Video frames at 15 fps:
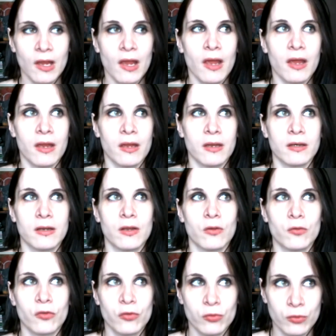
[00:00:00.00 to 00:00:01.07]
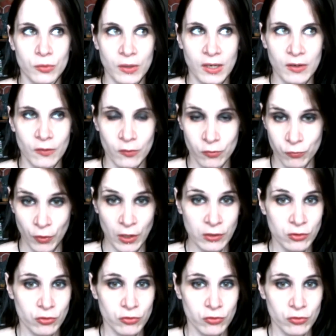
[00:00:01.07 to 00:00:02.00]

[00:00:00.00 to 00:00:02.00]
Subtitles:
and goes through his front,